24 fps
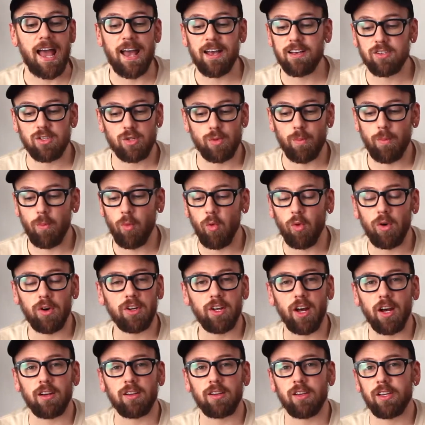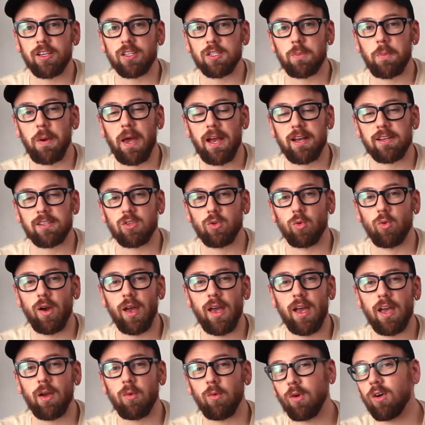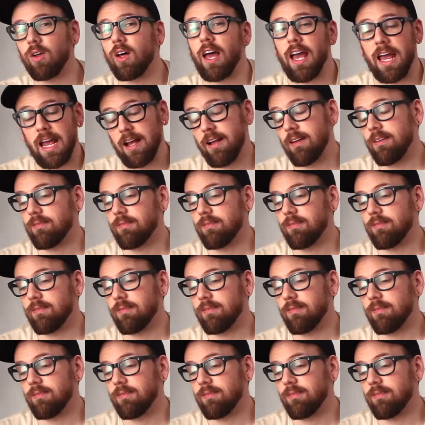as more ducklings pass away, well,